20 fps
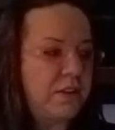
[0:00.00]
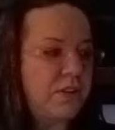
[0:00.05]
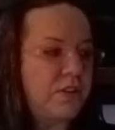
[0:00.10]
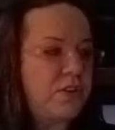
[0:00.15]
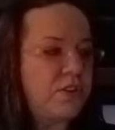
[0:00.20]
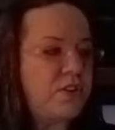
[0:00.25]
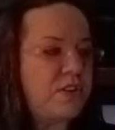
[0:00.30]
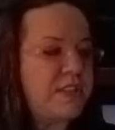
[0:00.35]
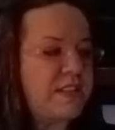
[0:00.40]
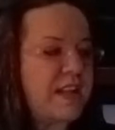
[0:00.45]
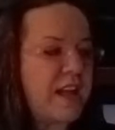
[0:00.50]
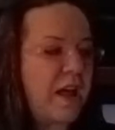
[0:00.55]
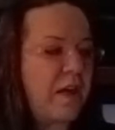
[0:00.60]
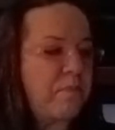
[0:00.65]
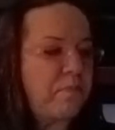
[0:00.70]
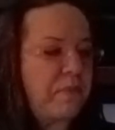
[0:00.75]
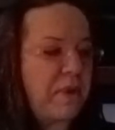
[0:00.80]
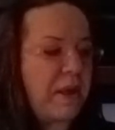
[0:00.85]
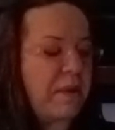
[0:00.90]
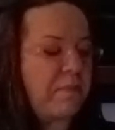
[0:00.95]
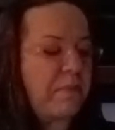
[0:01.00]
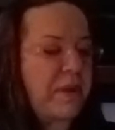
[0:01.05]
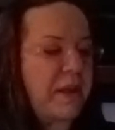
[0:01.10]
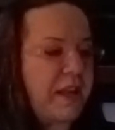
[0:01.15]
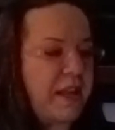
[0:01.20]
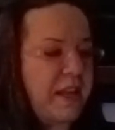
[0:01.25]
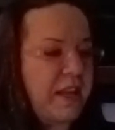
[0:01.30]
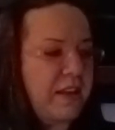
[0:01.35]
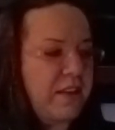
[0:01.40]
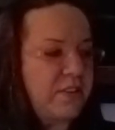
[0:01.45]
Who's that,
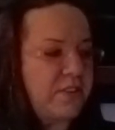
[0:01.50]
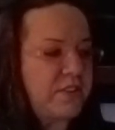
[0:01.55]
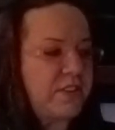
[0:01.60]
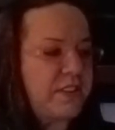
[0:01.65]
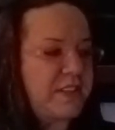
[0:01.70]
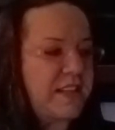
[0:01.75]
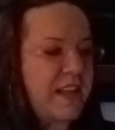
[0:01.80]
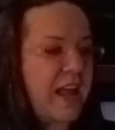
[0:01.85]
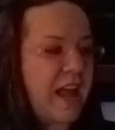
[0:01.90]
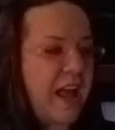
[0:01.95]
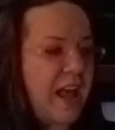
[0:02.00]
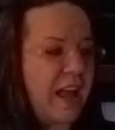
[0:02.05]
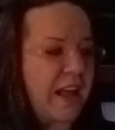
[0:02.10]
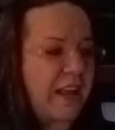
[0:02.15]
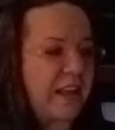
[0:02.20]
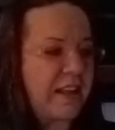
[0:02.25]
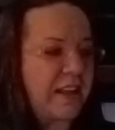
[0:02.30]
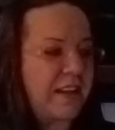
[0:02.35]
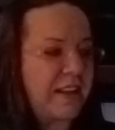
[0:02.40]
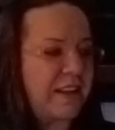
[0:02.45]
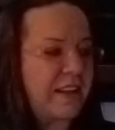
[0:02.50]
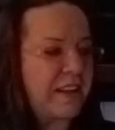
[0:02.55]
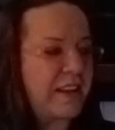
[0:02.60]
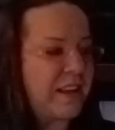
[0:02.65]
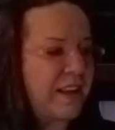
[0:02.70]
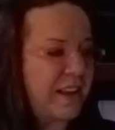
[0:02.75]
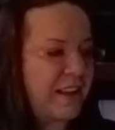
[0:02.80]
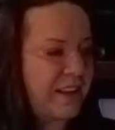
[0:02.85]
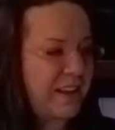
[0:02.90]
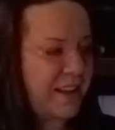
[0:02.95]
baby? Who's that?
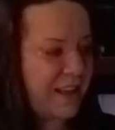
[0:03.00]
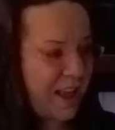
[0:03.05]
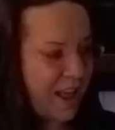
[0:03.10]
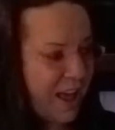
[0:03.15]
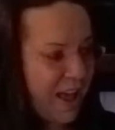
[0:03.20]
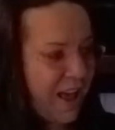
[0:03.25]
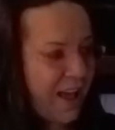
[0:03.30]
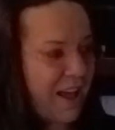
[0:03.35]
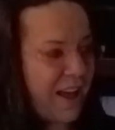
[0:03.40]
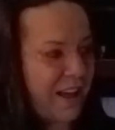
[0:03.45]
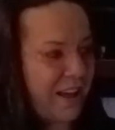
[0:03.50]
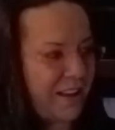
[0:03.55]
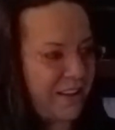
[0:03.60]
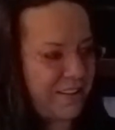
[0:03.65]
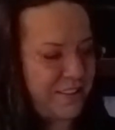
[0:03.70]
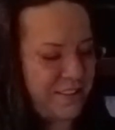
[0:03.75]
Yeah.